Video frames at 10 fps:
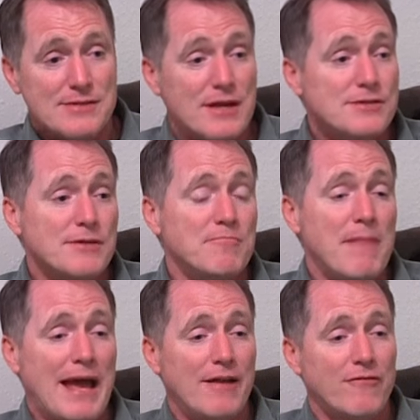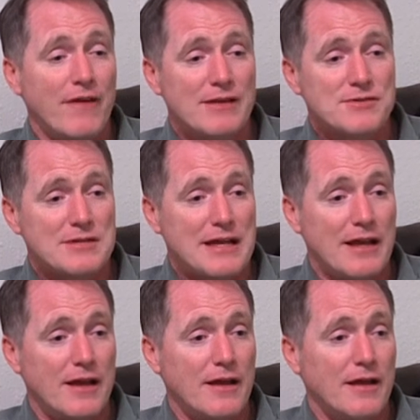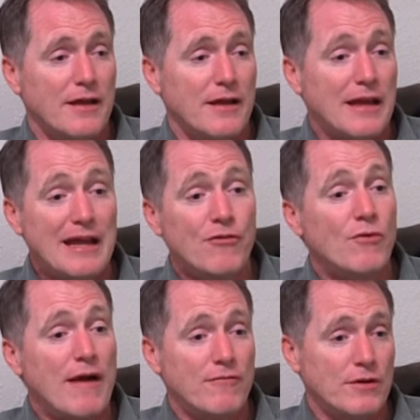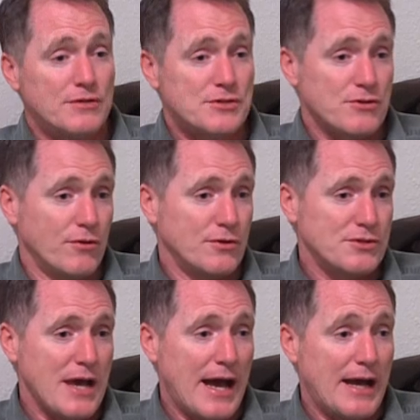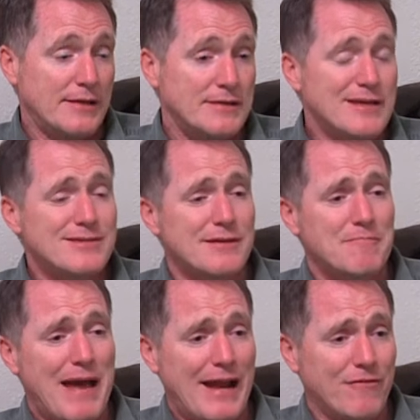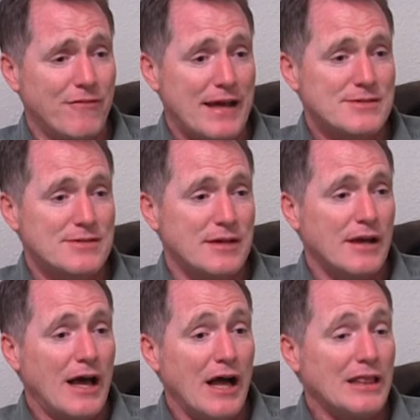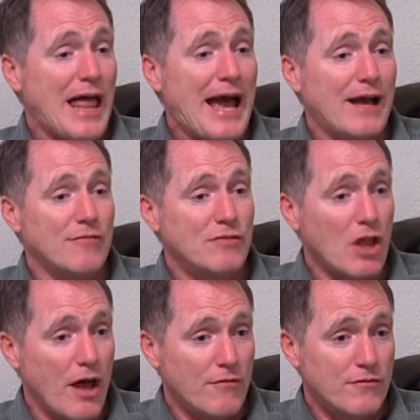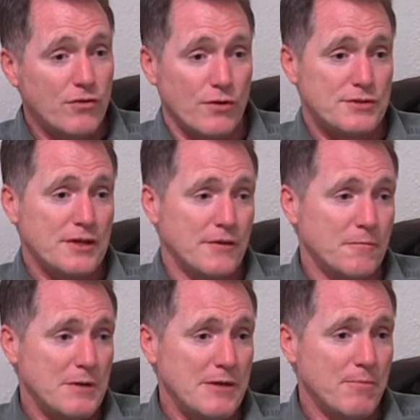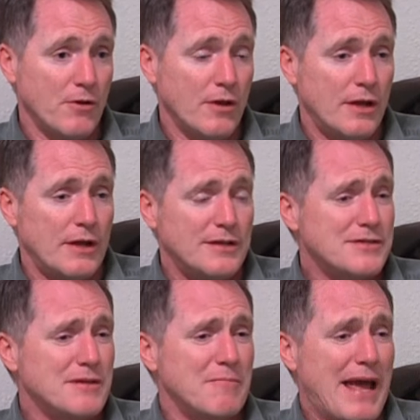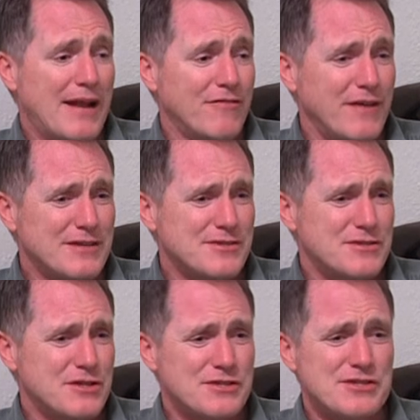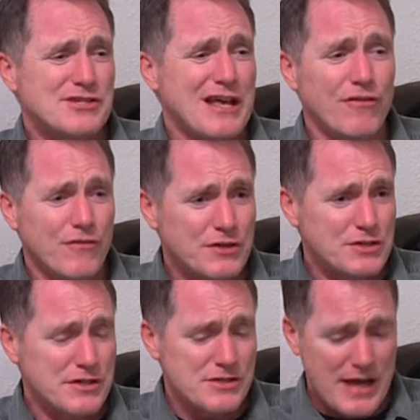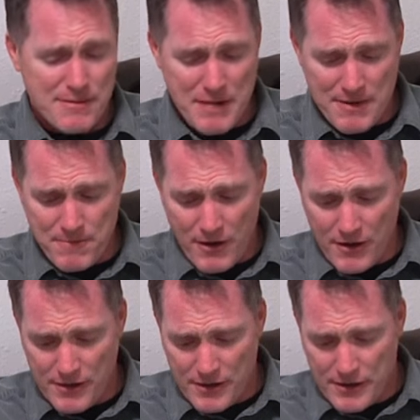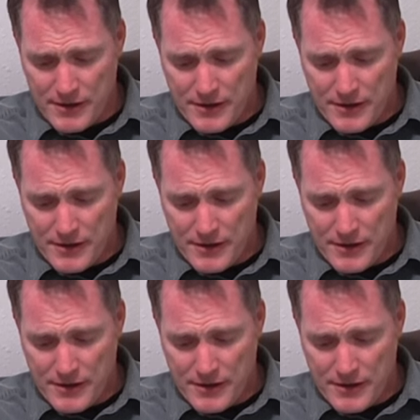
Does it manifest irreverence towards God? Does it manifest a lack of love towards other people? Does it manifest just selfishness on my part?